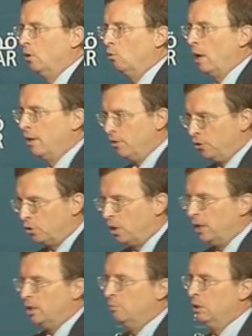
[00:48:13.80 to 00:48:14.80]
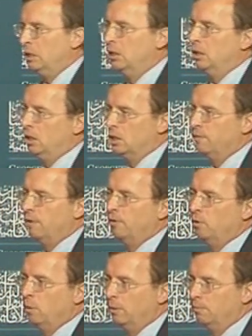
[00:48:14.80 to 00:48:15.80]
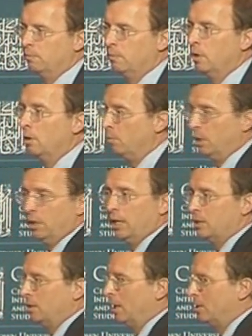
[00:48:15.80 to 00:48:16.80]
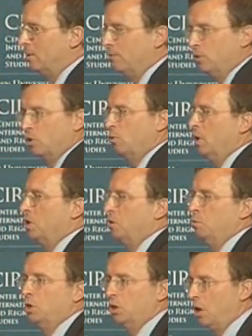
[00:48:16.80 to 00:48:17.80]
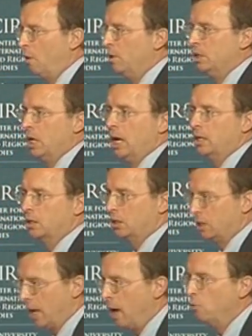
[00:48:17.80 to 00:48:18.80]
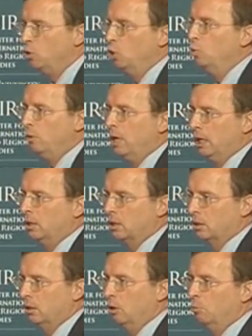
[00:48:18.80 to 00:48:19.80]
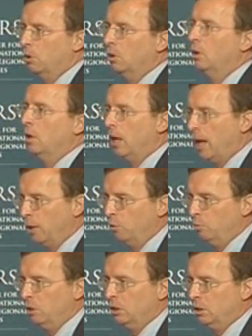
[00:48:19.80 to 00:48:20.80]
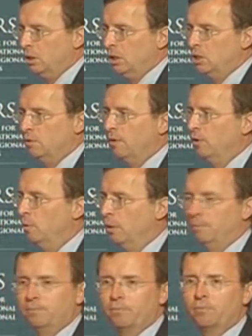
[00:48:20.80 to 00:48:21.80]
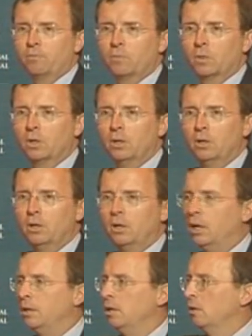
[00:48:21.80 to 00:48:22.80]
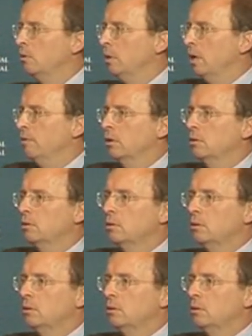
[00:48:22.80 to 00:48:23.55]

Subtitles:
rather than trying to meet the needs of everyone. But that's the first question we should always ask is, how do we make this global? How do we meet the needs of everyone? I think we have a...